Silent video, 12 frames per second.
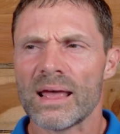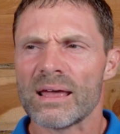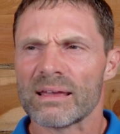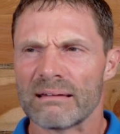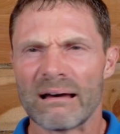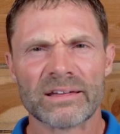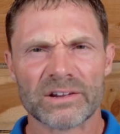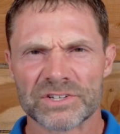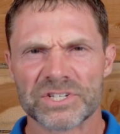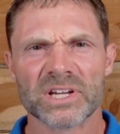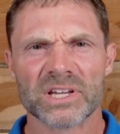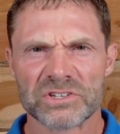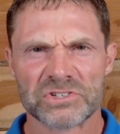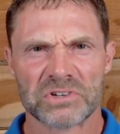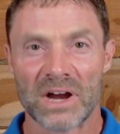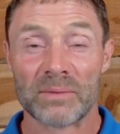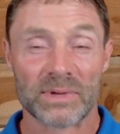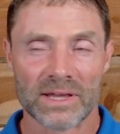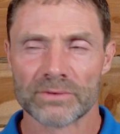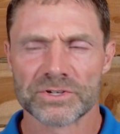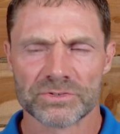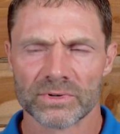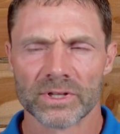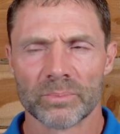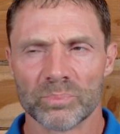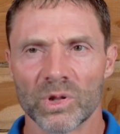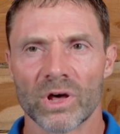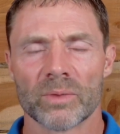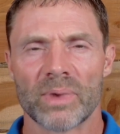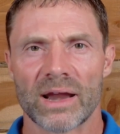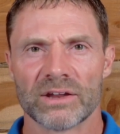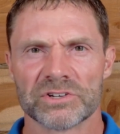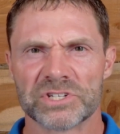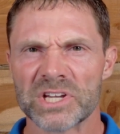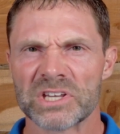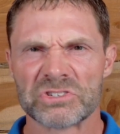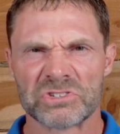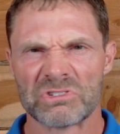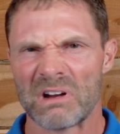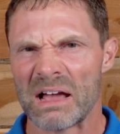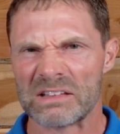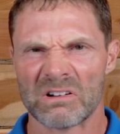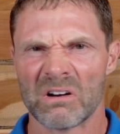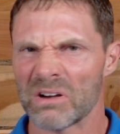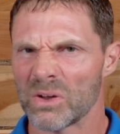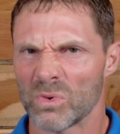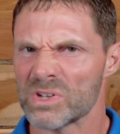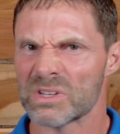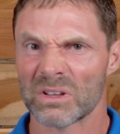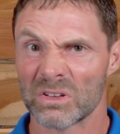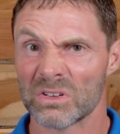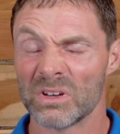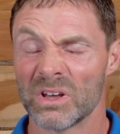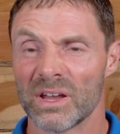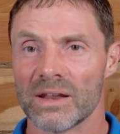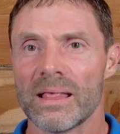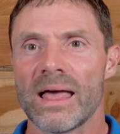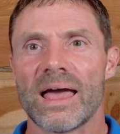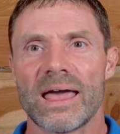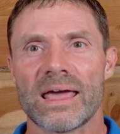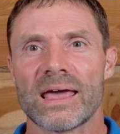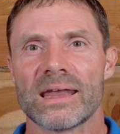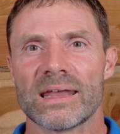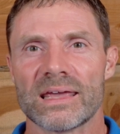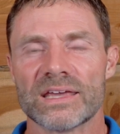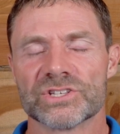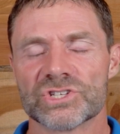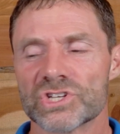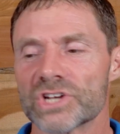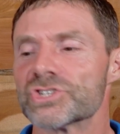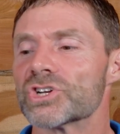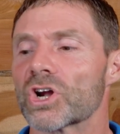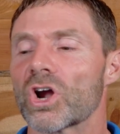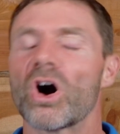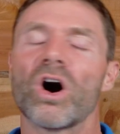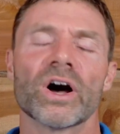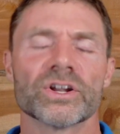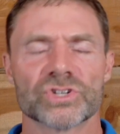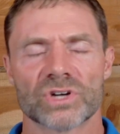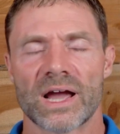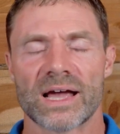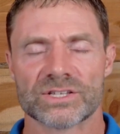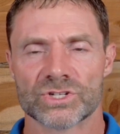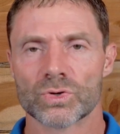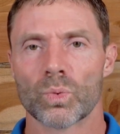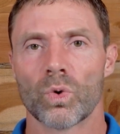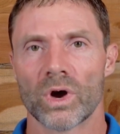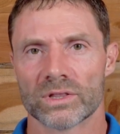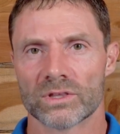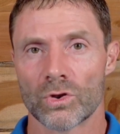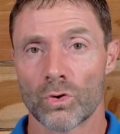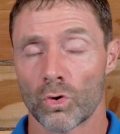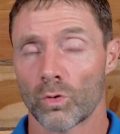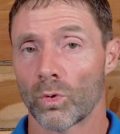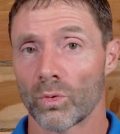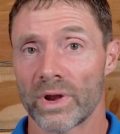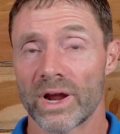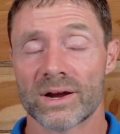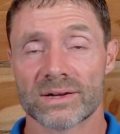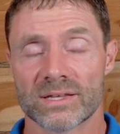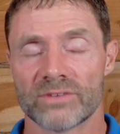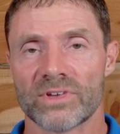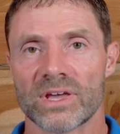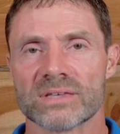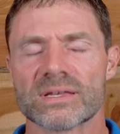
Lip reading: "Guy, your chicken's dry." I mean, they were just really blunt about it. "Your chicken's dry, it's hard, it wasn't good." And it's such a contrast to what the normal narrative is